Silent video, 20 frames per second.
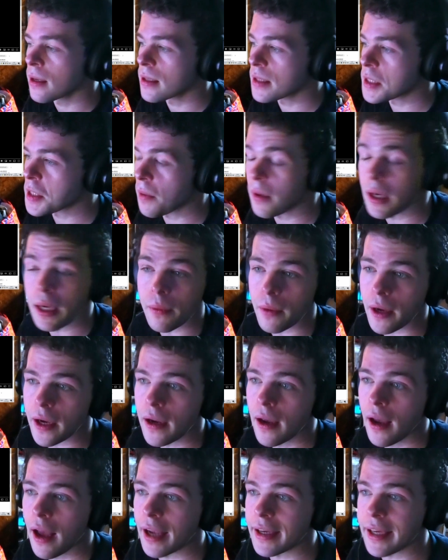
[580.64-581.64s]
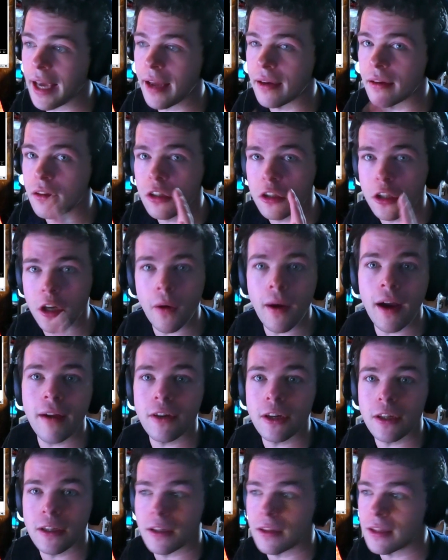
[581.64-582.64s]
So anyway, again, go have
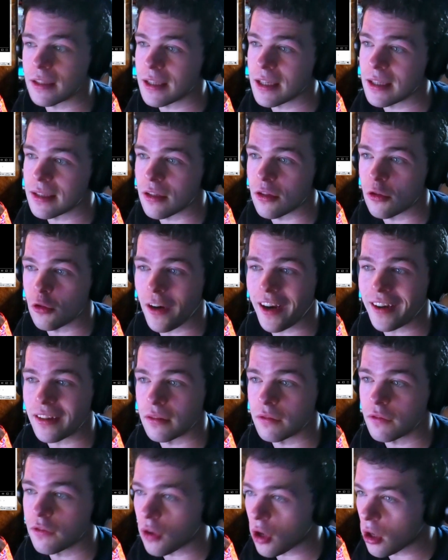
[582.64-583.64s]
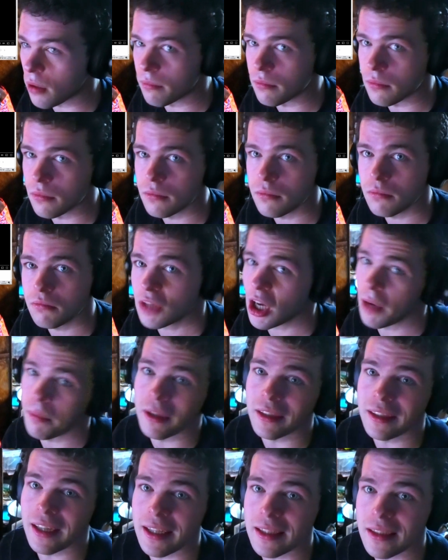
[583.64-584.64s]
a look at the Tears of the Dragon from a
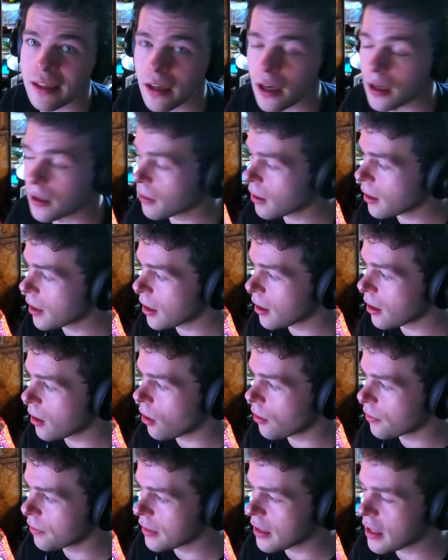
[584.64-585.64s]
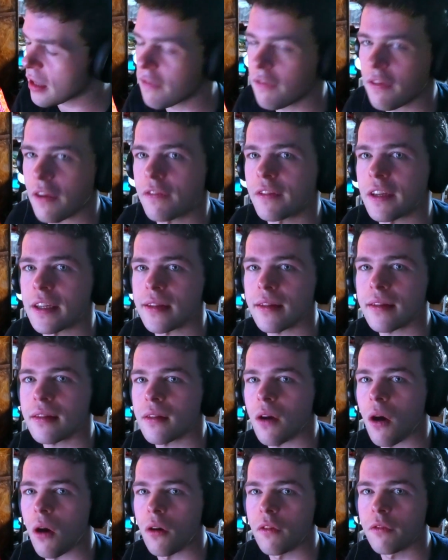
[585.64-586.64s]
couple of days ago, on the 15th
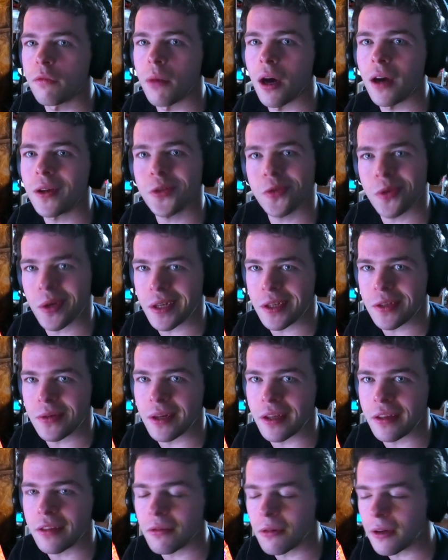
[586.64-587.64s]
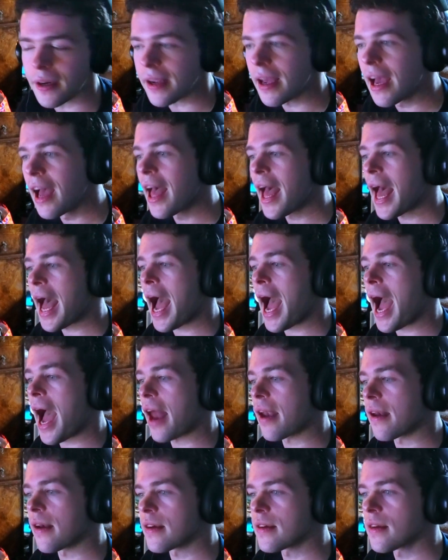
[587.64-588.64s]
of March 2023,
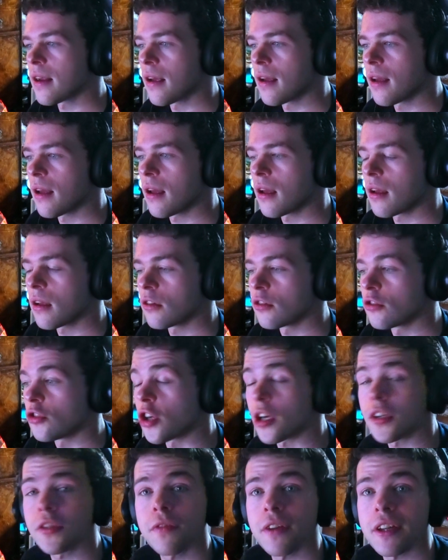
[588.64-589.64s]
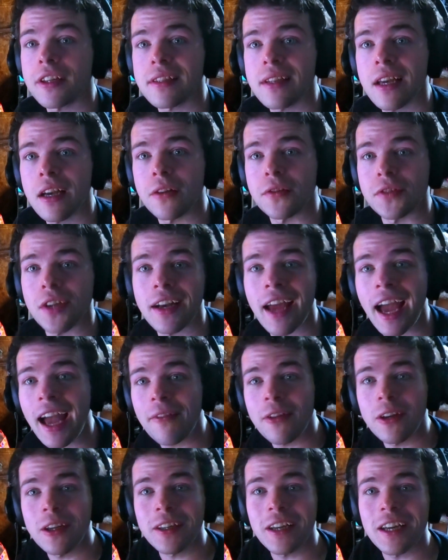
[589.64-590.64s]
and judge for yourselves and
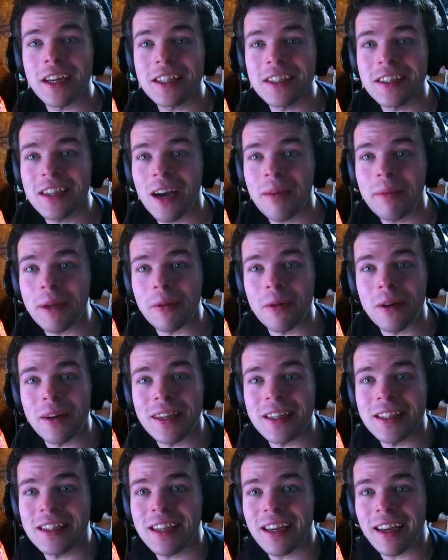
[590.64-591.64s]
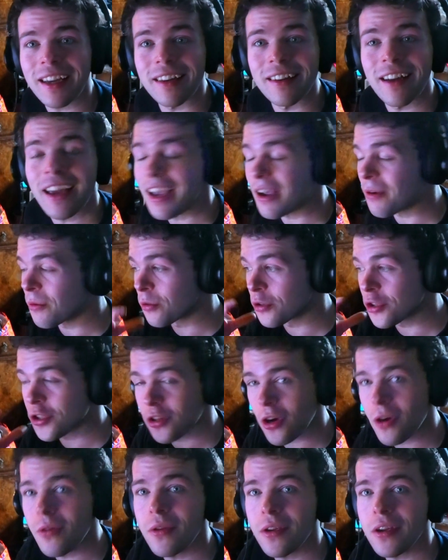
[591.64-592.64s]
have a look at his tummy while he's singing. It will
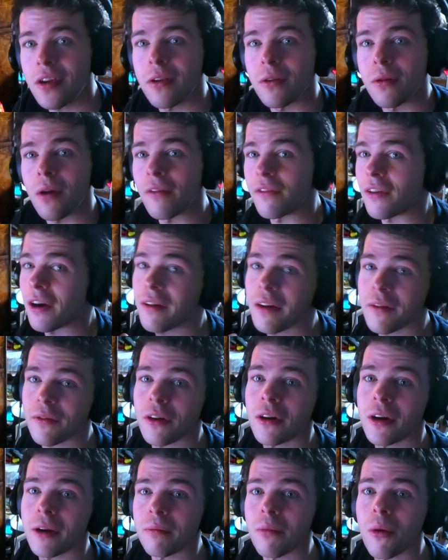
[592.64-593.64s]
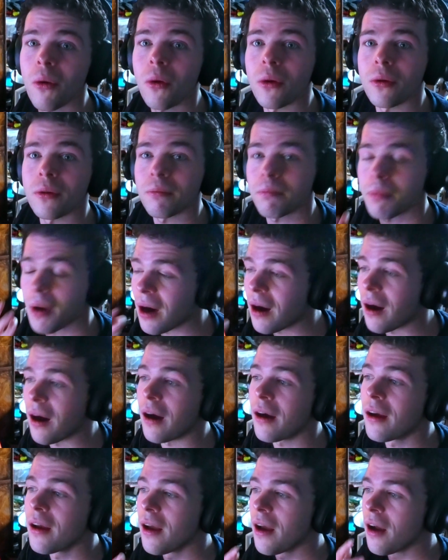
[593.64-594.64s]
show you a very, very important
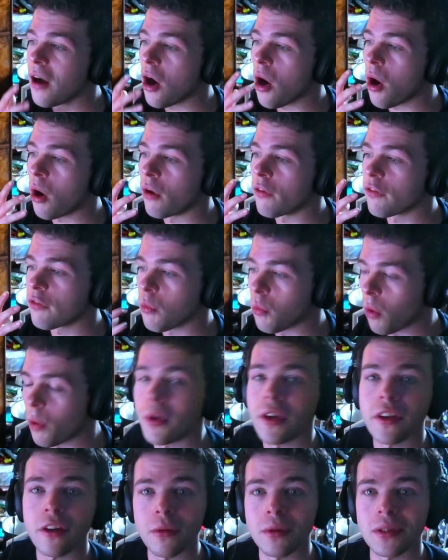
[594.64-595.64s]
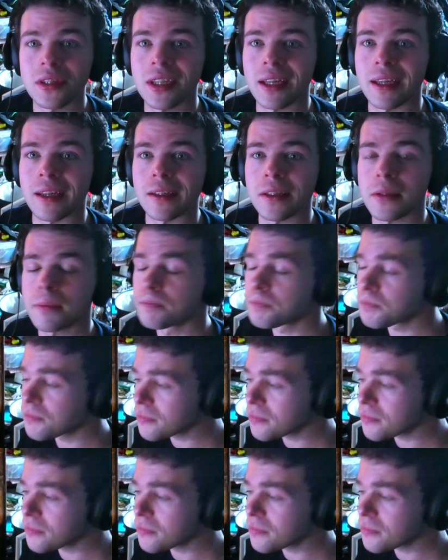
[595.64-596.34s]
part of what we do as singers.